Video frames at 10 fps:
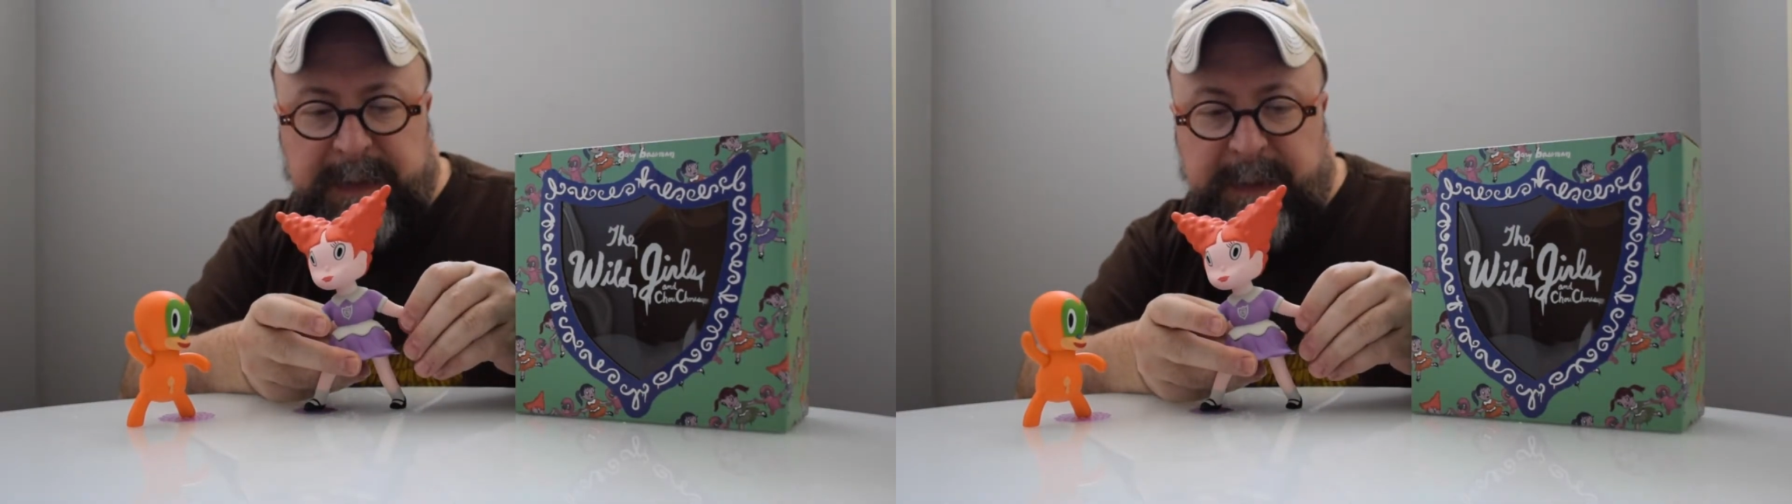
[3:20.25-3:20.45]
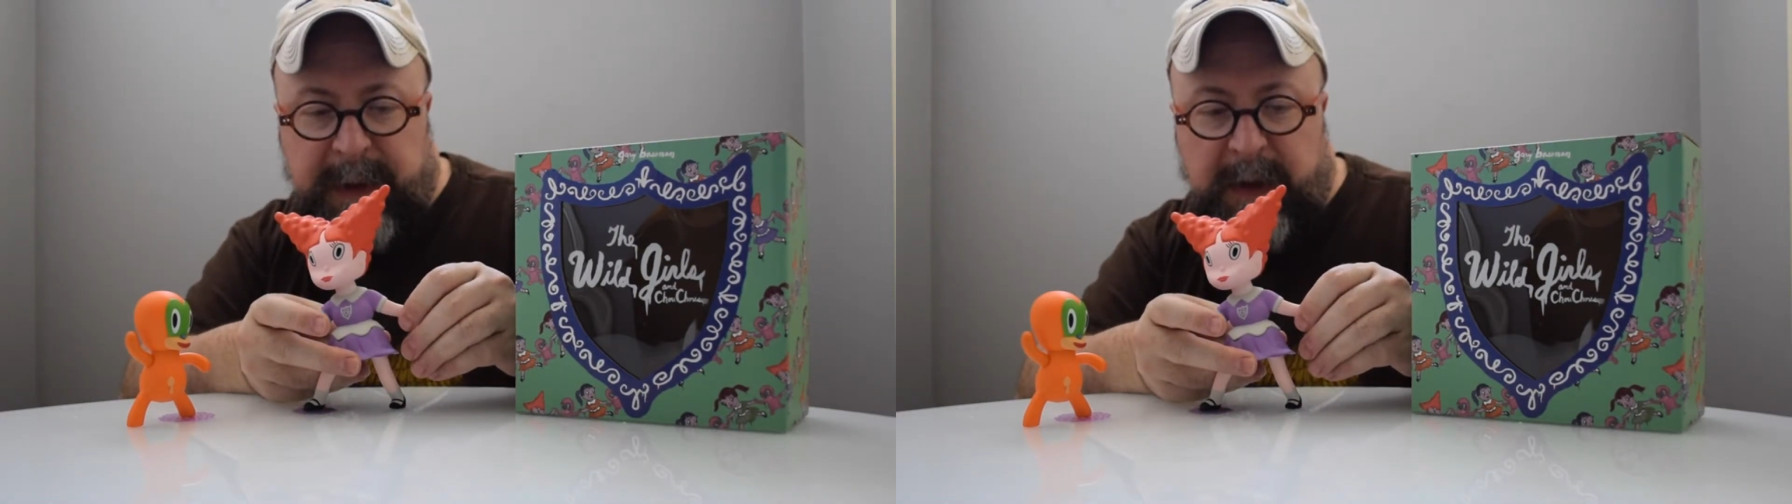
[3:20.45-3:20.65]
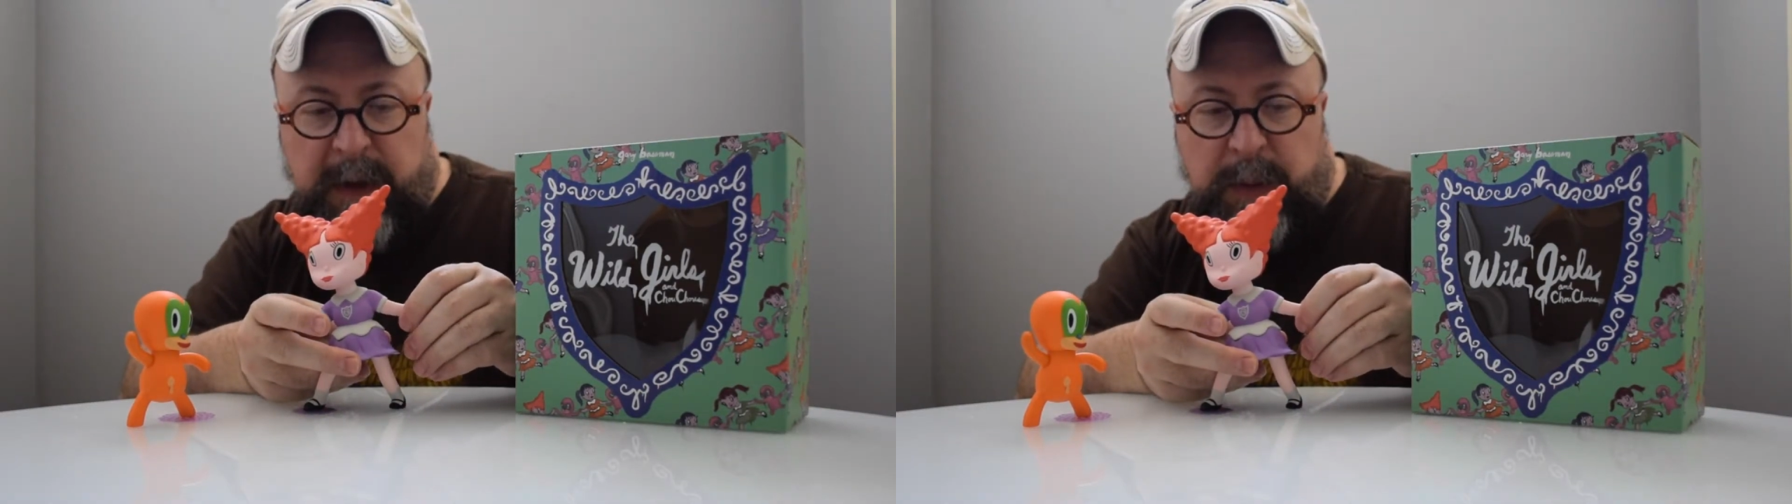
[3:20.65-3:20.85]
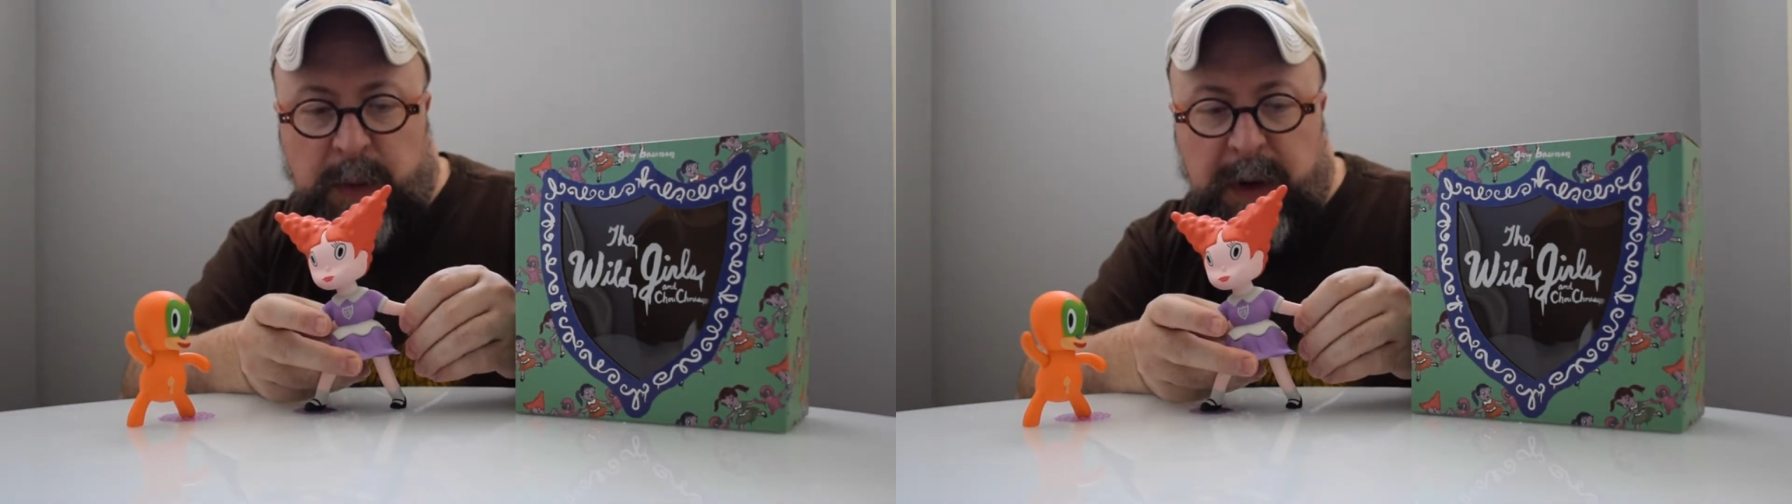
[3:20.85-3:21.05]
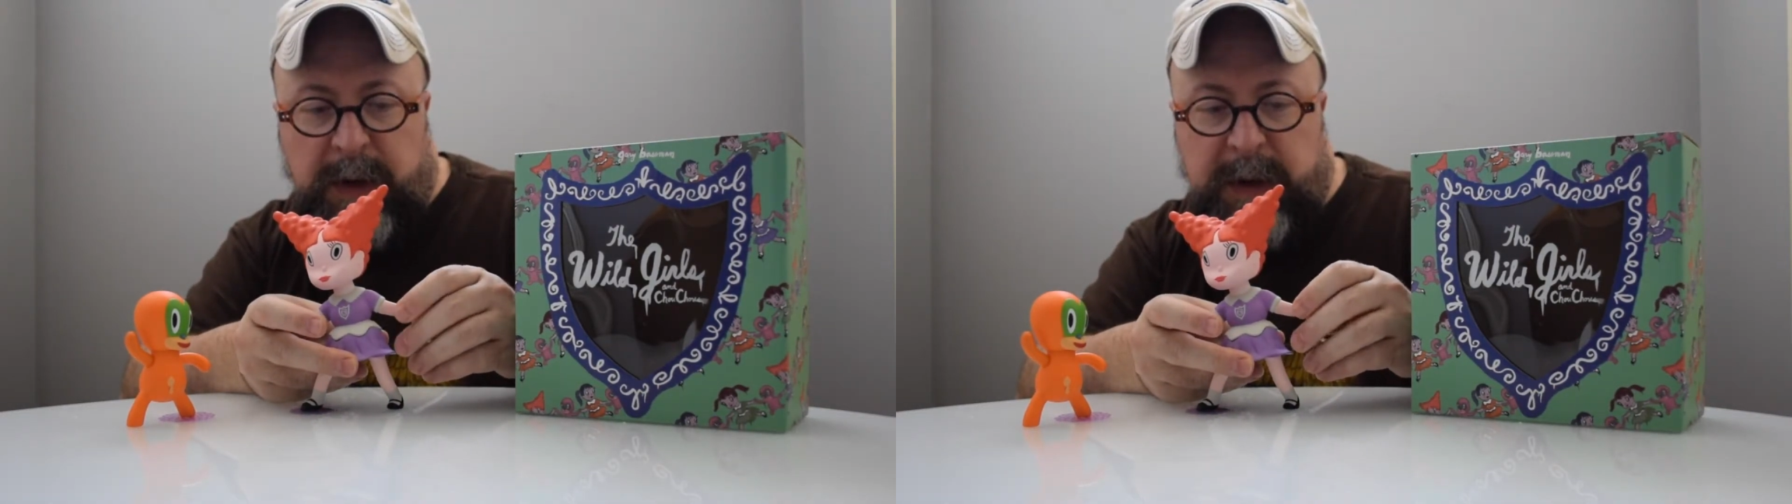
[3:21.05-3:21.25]
depending on
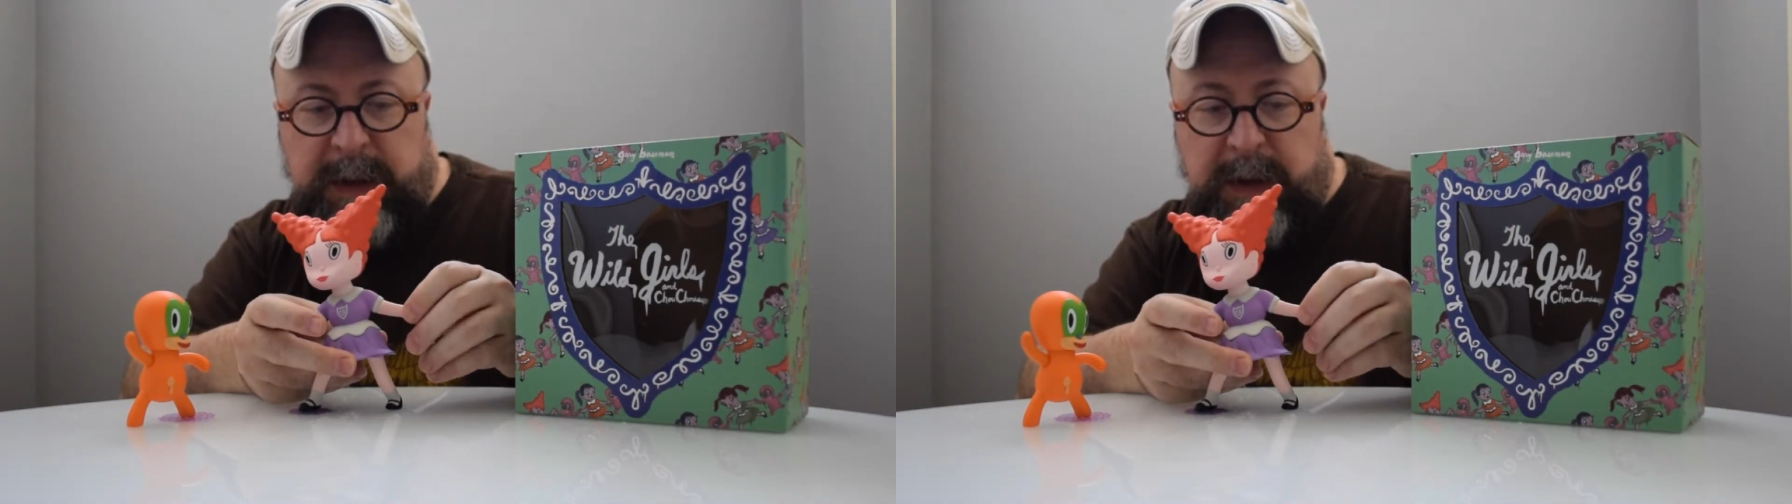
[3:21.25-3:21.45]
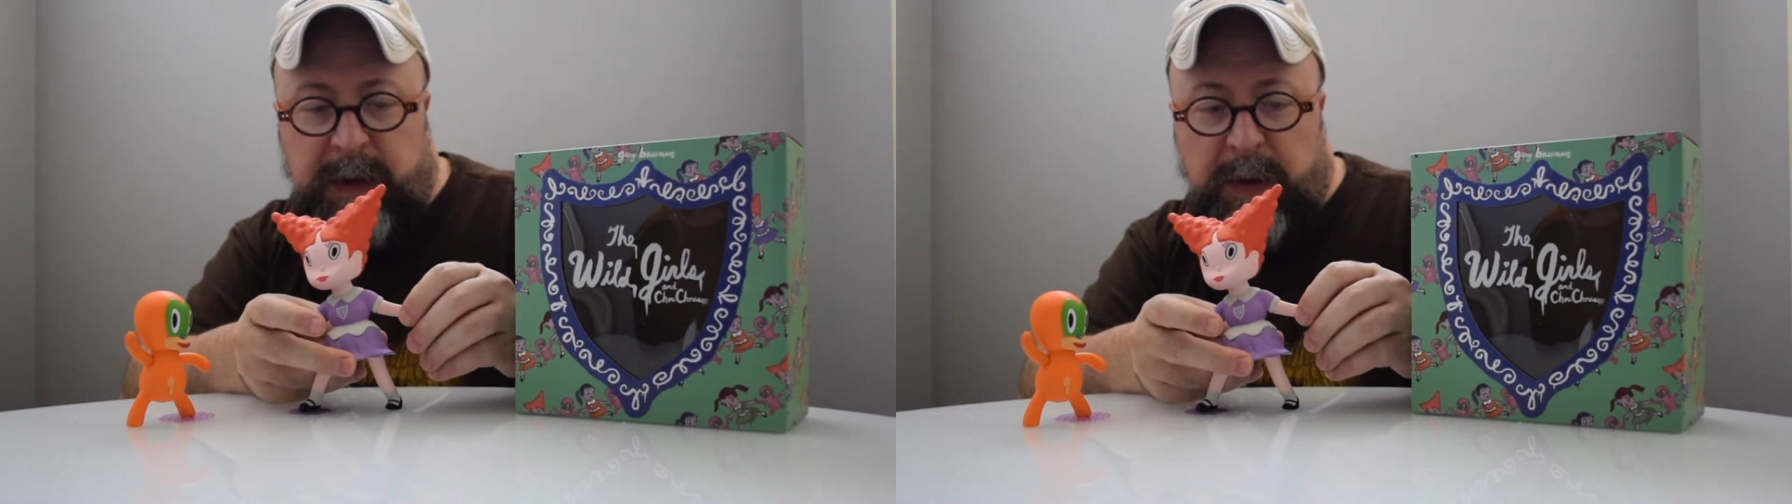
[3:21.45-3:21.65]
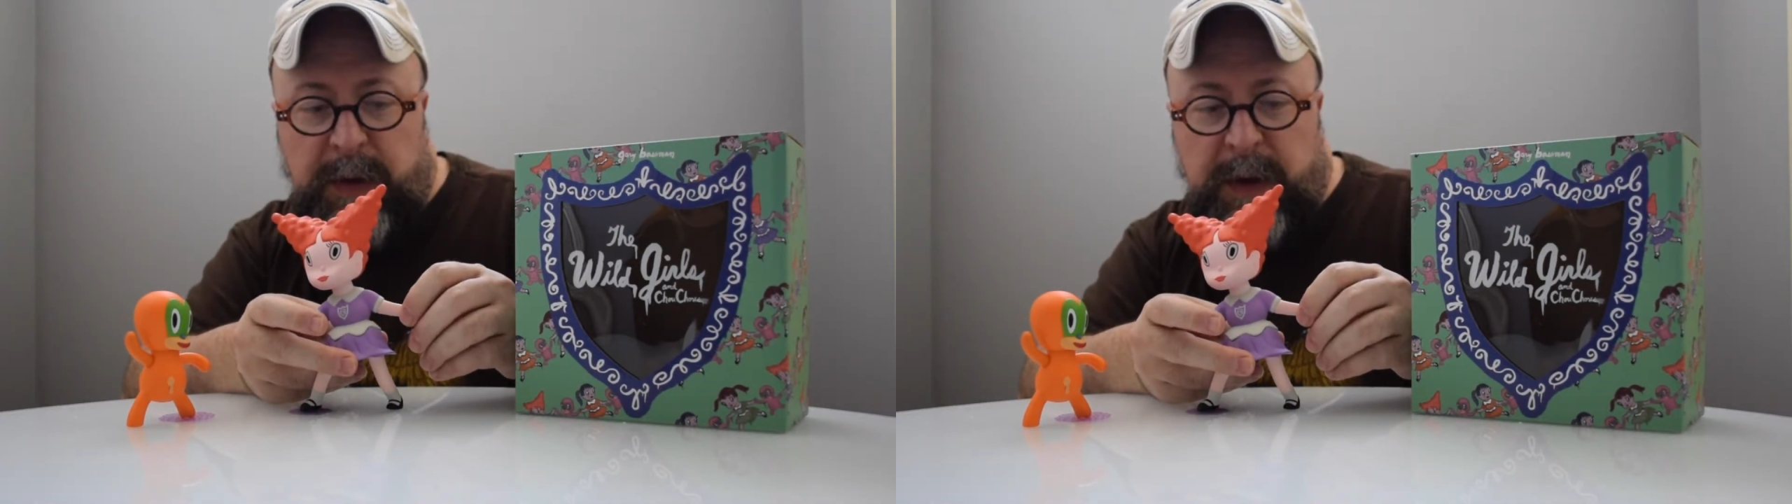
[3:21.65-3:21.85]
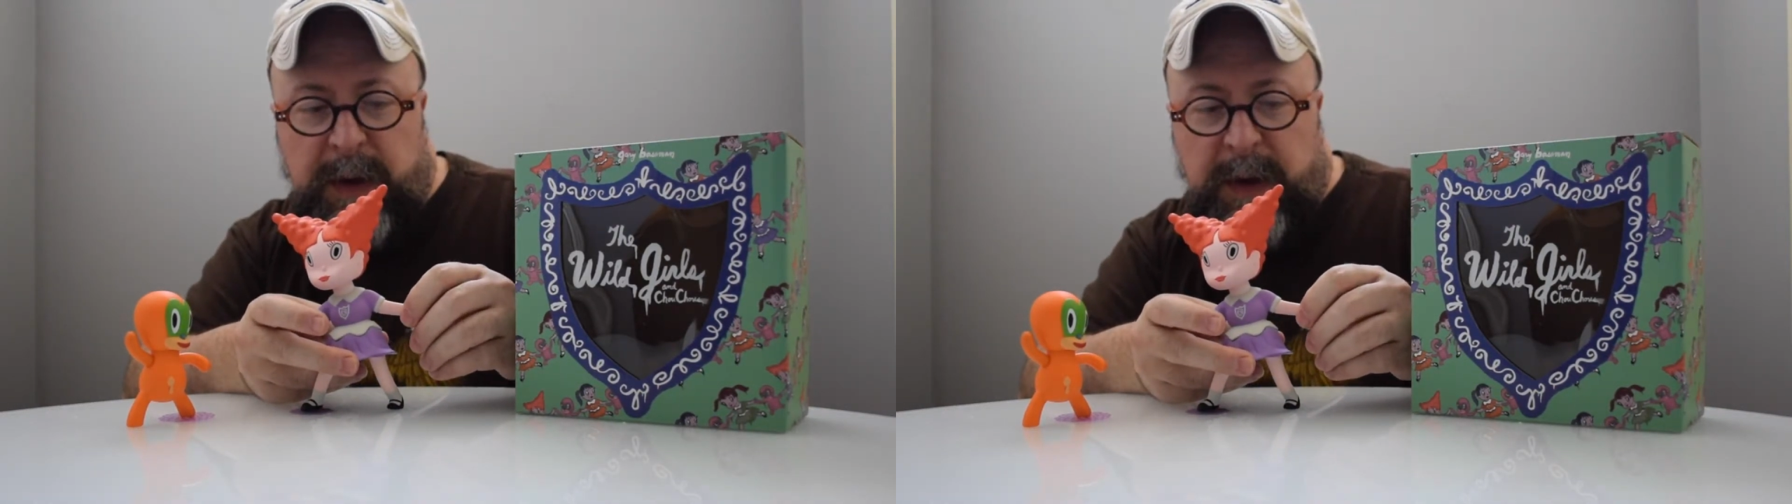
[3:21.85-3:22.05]
what you're